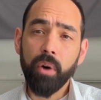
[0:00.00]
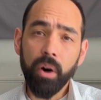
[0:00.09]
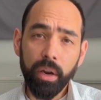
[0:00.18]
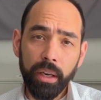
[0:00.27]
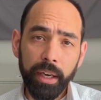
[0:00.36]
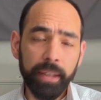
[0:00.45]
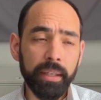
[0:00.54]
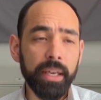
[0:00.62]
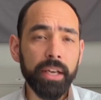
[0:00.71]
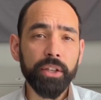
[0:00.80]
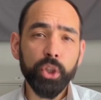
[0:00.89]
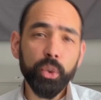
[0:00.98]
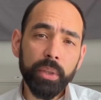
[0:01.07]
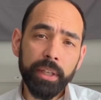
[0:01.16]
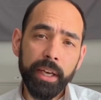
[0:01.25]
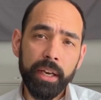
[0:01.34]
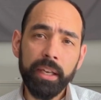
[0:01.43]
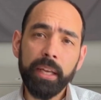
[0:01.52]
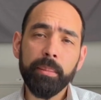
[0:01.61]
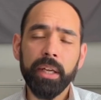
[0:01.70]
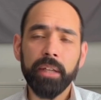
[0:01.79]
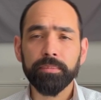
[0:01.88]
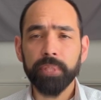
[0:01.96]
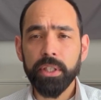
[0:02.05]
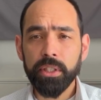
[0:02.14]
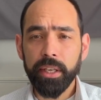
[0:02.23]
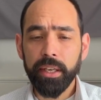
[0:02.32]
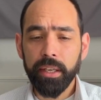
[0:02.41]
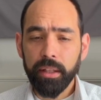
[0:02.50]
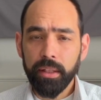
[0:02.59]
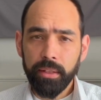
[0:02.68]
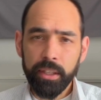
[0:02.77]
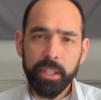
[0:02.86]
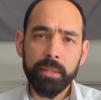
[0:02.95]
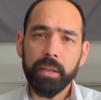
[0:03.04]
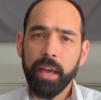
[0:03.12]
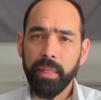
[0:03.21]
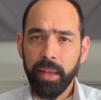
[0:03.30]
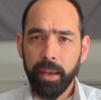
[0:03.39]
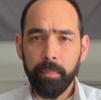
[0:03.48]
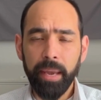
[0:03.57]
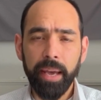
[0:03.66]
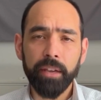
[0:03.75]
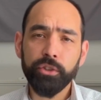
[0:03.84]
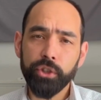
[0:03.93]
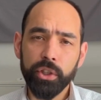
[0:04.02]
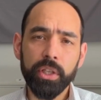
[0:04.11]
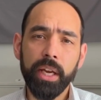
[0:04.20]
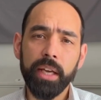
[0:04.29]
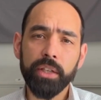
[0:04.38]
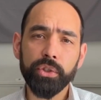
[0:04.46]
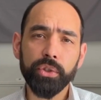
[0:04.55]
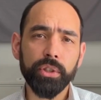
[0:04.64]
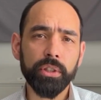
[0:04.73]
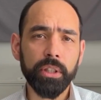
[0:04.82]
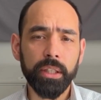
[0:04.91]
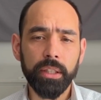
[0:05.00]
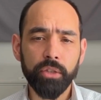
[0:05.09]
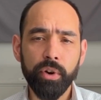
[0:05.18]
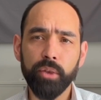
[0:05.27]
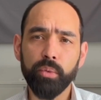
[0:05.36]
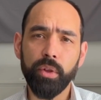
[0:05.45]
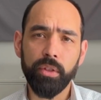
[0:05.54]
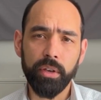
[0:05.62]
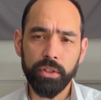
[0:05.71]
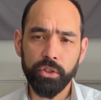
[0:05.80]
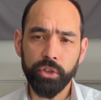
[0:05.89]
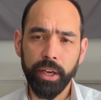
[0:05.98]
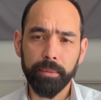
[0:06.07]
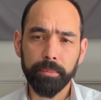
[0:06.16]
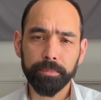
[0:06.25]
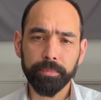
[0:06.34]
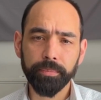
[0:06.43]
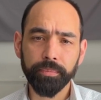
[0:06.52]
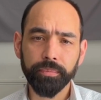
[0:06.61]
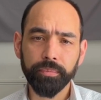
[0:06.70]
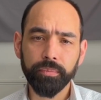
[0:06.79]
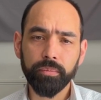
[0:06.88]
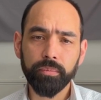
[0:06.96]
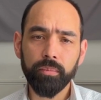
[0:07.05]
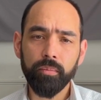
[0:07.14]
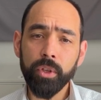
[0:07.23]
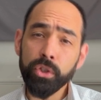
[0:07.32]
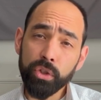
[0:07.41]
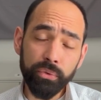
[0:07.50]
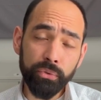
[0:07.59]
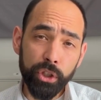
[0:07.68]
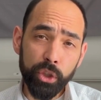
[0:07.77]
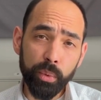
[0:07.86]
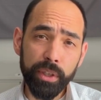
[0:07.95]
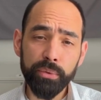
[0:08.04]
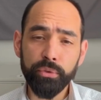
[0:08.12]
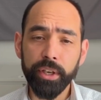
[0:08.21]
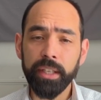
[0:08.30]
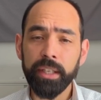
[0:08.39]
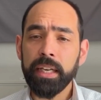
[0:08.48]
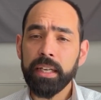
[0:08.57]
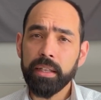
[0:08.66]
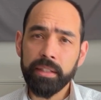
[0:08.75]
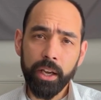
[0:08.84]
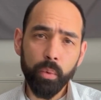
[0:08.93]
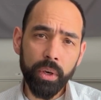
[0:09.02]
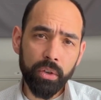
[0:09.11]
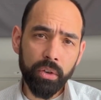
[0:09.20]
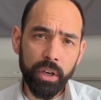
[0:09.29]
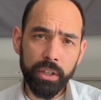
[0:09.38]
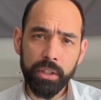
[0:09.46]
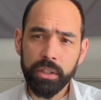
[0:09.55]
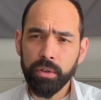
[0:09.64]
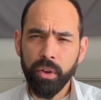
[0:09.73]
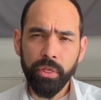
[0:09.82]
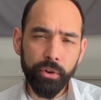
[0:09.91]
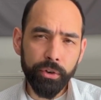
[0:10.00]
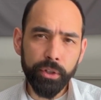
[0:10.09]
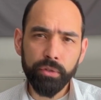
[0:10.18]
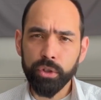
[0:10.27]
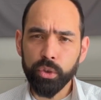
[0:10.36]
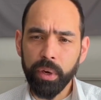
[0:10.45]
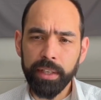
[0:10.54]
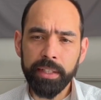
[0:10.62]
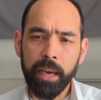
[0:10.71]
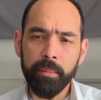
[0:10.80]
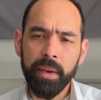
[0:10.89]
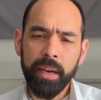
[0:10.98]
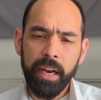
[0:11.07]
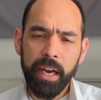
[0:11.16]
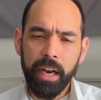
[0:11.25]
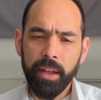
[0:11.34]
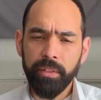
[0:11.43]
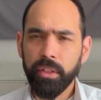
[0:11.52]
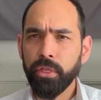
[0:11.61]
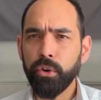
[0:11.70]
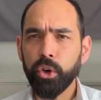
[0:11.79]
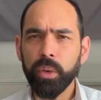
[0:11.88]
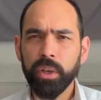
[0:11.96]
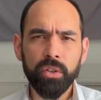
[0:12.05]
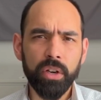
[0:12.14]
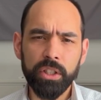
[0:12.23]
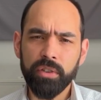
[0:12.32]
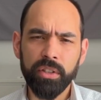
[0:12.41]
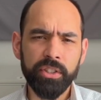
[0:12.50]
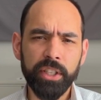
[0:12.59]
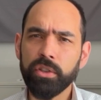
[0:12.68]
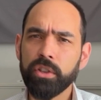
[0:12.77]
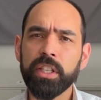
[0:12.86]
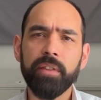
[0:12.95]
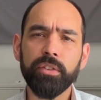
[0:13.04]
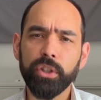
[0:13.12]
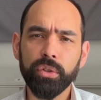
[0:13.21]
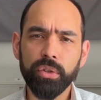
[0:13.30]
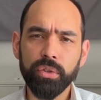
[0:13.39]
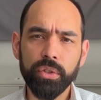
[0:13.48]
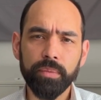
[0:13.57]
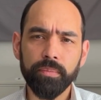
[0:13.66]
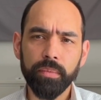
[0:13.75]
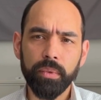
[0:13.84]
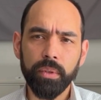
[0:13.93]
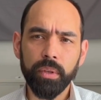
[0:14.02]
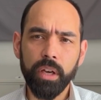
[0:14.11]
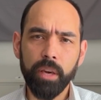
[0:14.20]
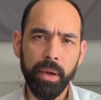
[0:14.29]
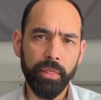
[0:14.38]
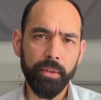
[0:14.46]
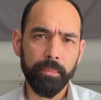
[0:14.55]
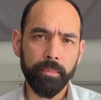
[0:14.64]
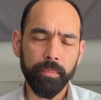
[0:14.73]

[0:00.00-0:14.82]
online, you will get an email stating this and that bank just asked your creditworthiness check. So the first one is free, the second one costs around 30 euros one time, and the third one costs around 6 or 7 euros a month.